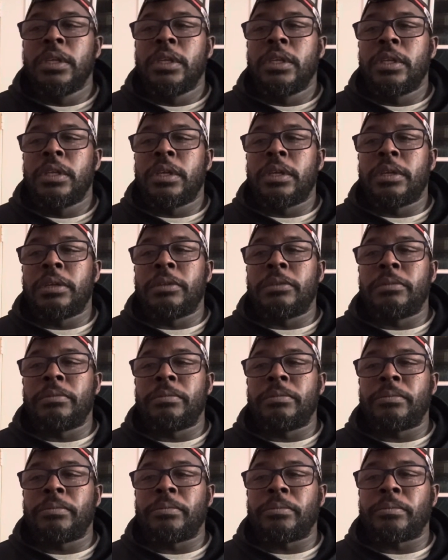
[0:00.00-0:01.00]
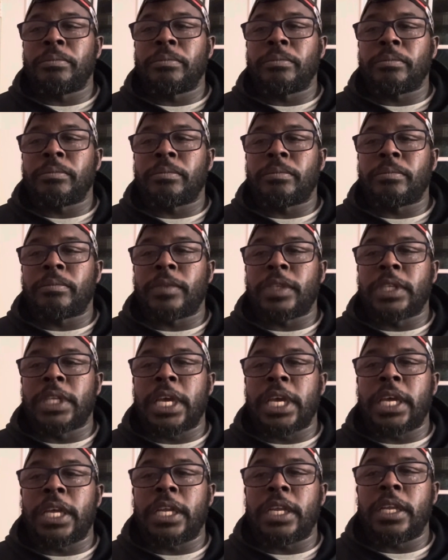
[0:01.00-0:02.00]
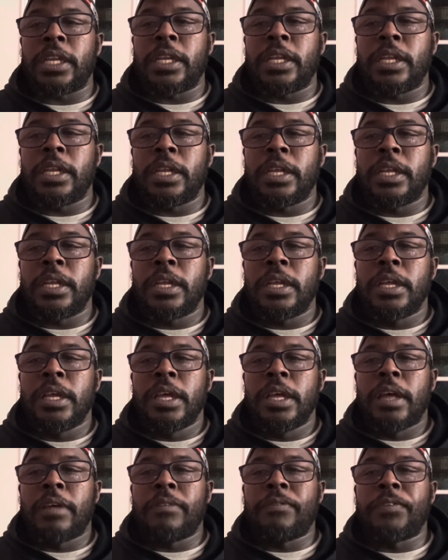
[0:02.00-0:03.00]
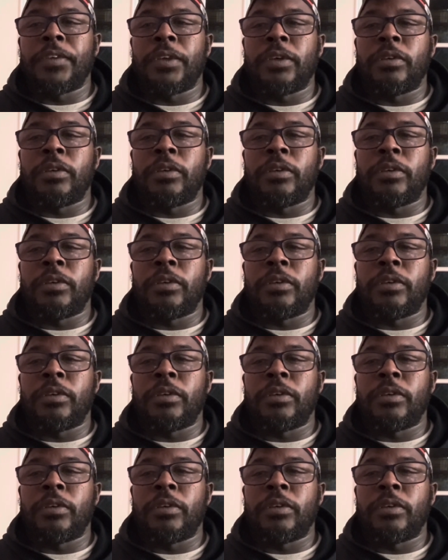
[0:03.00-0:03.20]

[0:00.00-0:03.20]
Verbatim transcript: um, that I feel